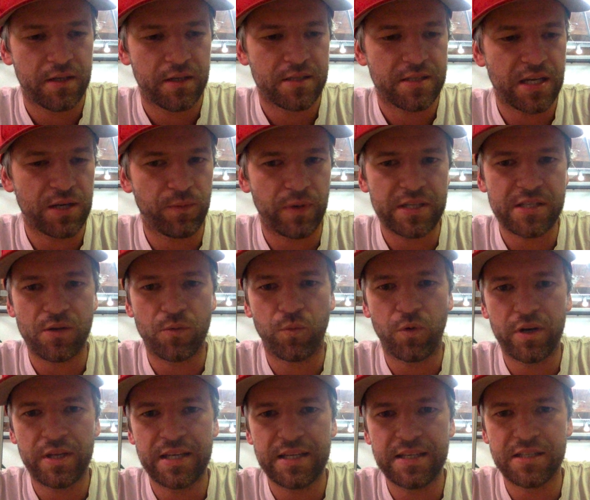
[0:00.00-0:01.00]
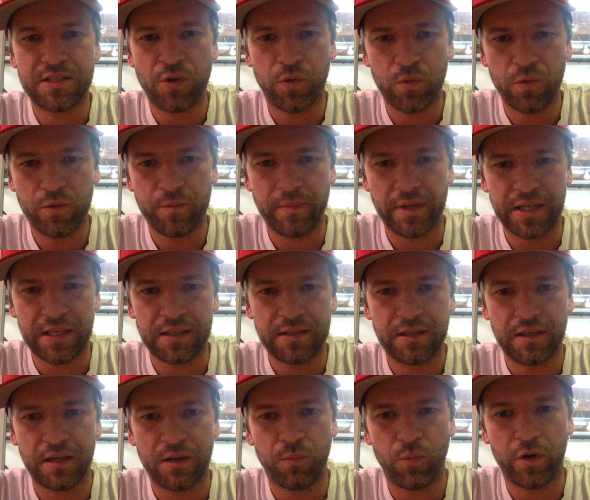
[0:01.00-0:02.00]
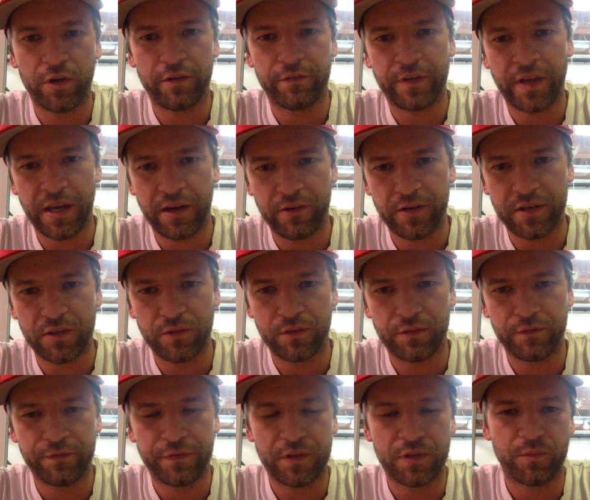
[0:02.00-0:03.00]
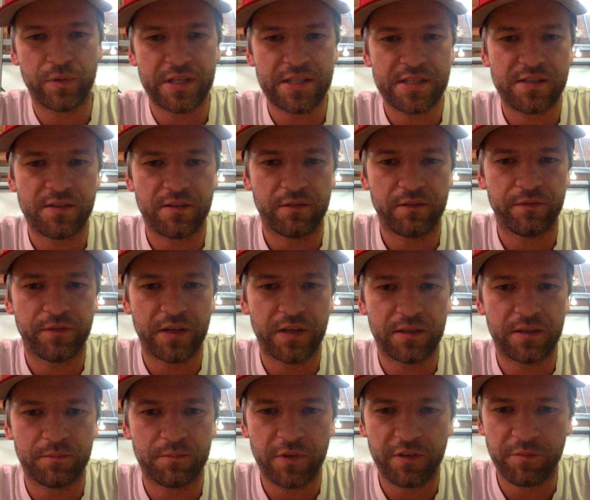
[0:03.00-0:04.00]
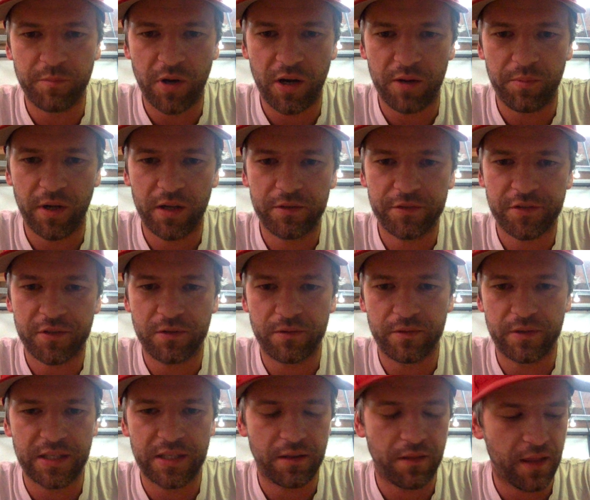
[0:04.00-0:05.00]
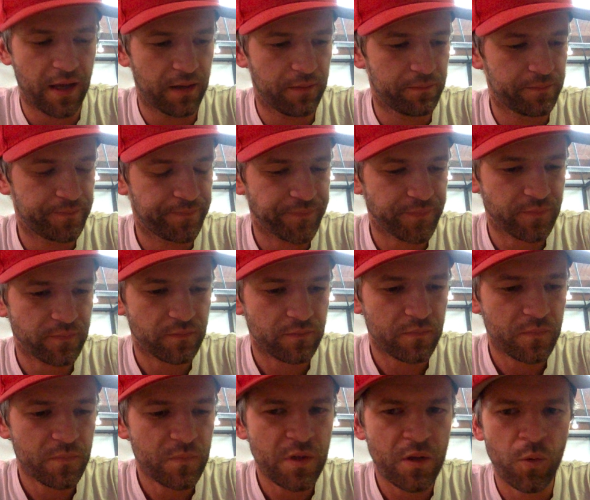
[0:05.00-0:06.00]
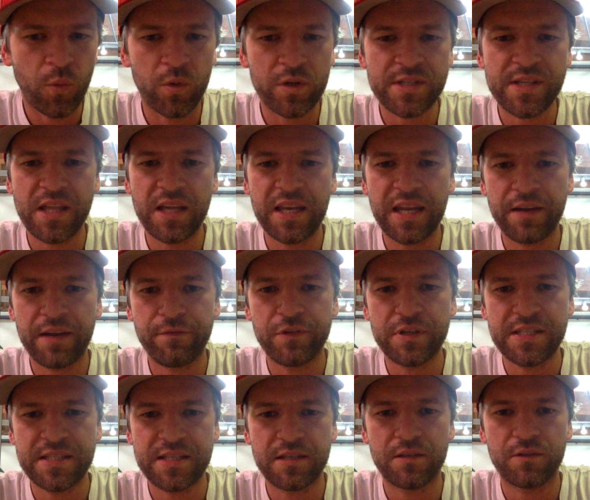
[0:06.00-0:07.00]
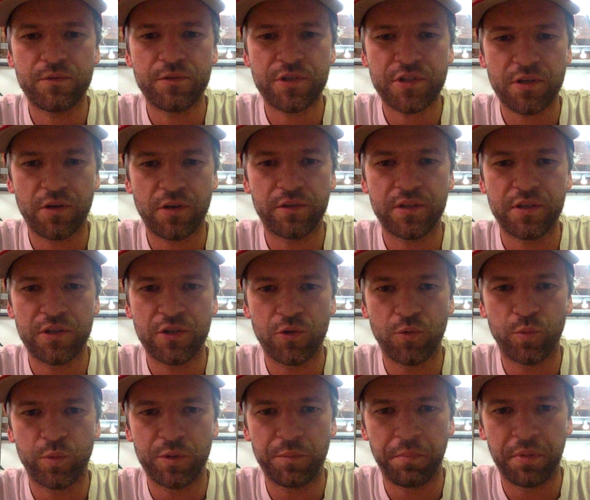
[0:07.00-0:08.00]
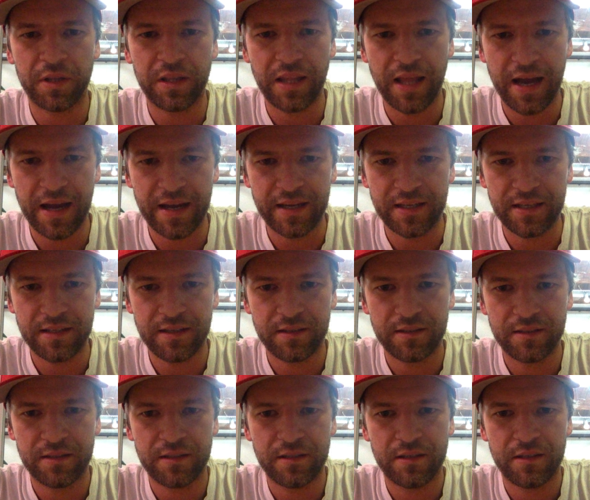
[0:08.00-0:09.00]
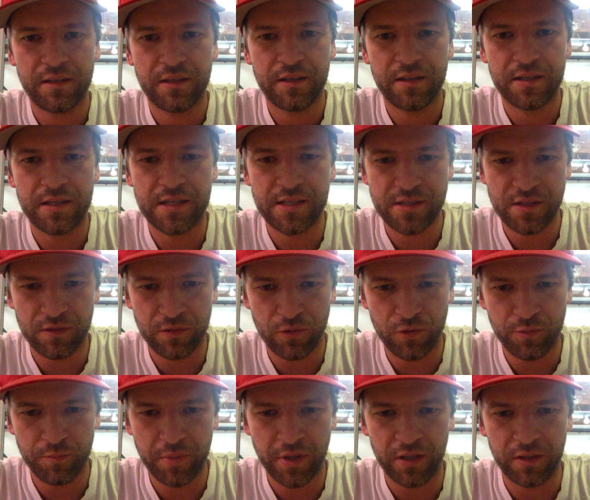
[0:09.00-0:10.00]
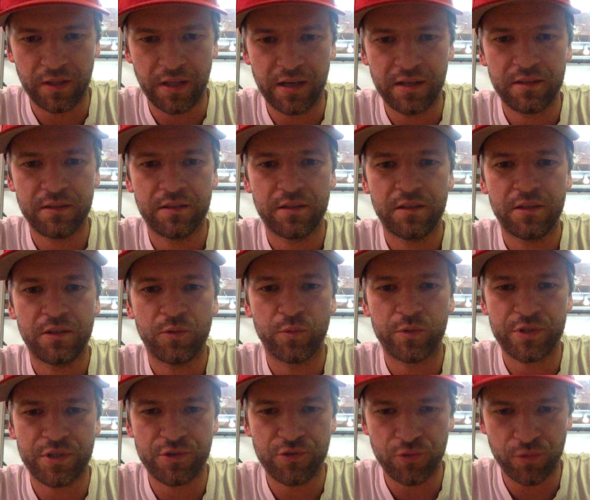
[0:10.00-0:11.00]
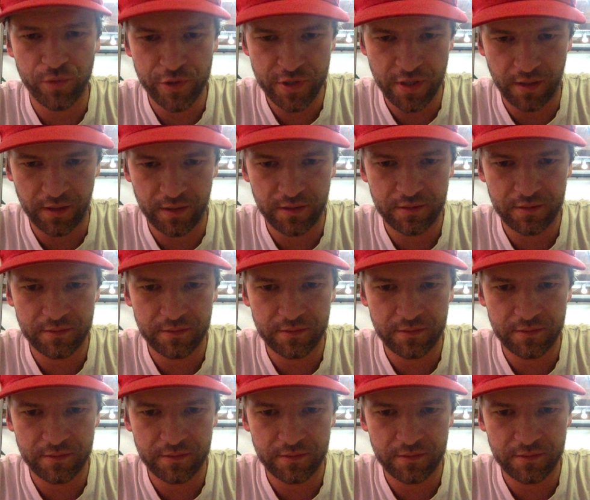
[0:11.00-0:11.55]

So anyway, so what he taught me and what I've carried on for the rest of my bowls career, was that every single shot that you would play as a lawn bowler was a draw shot.